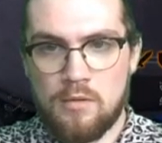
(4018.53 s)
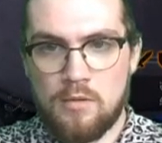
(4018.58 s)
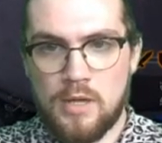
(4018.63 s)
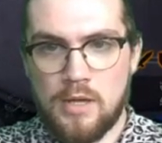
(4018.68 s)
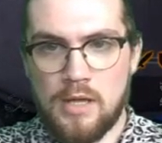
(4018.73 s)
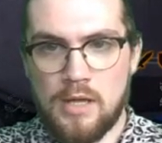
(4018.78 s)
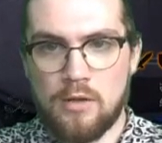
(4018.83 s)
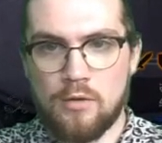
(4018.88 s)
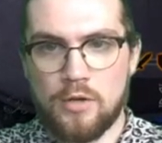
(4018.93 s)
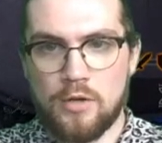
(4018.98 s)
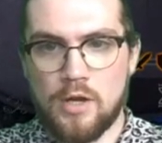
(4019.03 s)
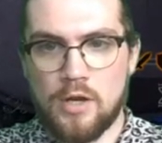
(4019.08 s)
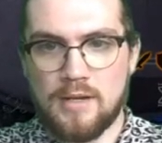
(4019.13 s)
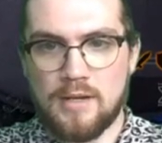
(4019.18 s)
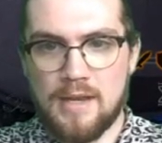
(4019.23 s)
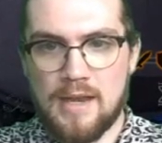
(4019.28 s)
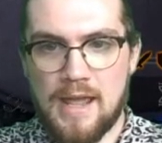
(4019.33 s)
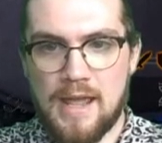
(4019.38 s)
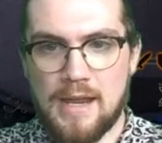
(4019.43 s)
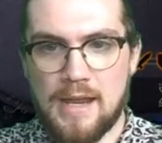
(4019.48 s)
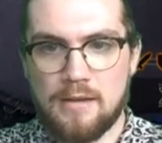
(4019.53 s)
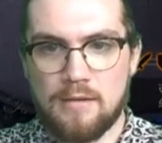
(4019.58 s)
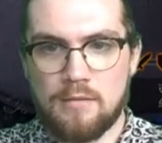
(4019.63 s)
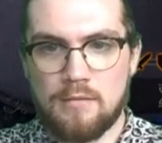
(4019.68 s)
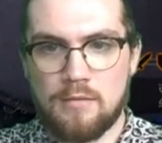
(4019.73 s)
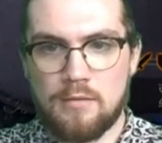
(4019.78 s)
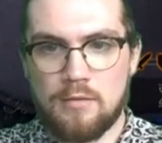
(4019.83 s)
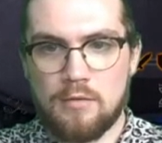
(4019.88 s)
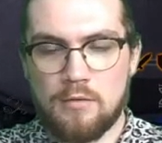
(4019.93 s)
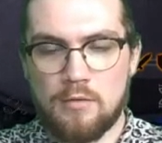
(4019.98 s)
he'll go down to 9.
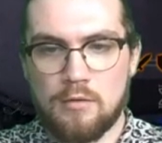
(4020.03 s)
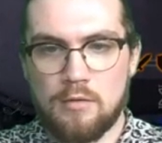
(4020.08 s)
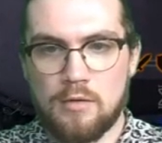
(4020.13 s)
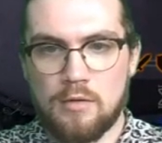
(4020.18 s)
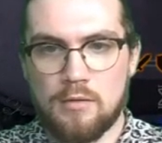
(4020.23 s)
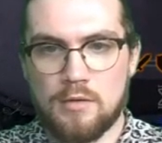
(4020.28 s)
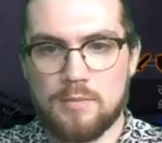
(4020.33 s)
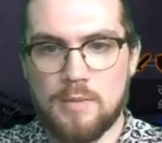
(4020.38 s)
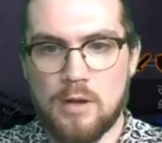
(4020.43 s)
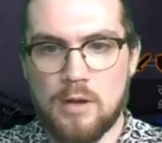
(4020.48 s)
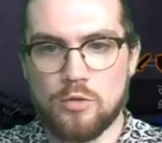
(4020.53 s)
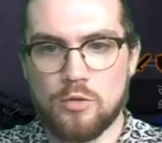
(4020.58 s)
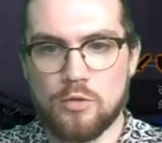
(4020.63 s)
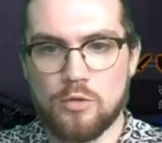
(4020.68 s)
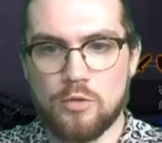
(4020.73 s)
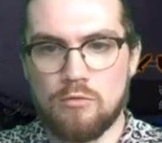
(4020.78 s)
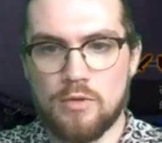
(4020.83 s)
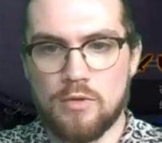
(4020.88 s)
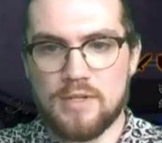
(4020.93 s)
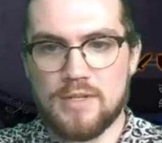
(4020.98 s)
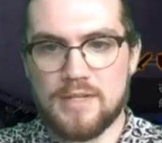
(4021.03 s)
Spell Gojo Weird will go to